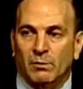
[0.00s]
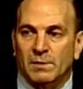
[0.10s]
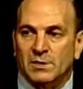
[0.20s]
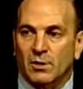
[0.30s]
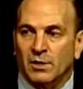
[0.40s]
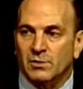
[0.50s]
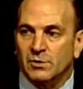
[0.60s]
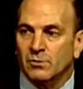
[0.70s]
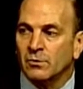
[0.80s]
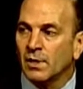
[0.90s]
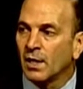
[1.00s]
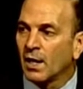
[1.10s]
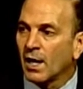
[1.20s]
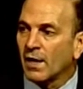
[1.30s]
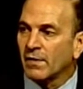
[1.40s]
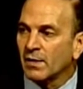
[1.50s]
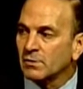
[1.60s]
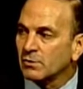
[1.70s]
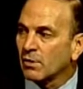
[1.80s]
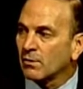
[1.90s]
will be starting soon, and then
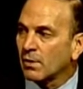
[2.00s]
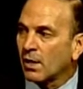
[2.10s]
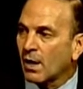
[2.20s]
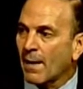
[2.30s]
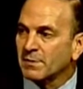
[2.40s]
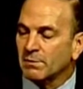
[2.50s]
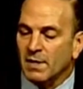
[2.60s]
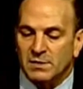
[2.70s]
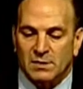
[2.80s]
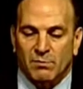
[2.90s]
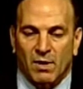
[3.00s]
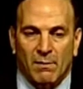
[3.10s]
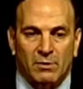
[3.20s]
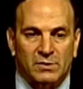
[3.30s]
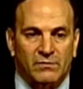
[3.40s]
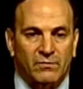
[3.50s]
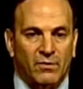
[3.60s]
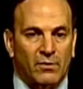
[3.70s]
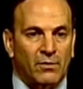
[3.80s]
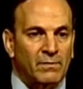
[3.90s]
to optimize its parameters even
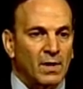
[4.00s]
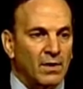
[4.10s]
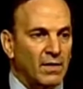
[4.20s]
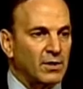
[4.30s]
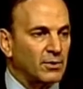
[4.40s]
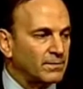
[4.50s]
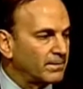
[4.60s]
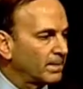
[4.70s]
further. Thank you.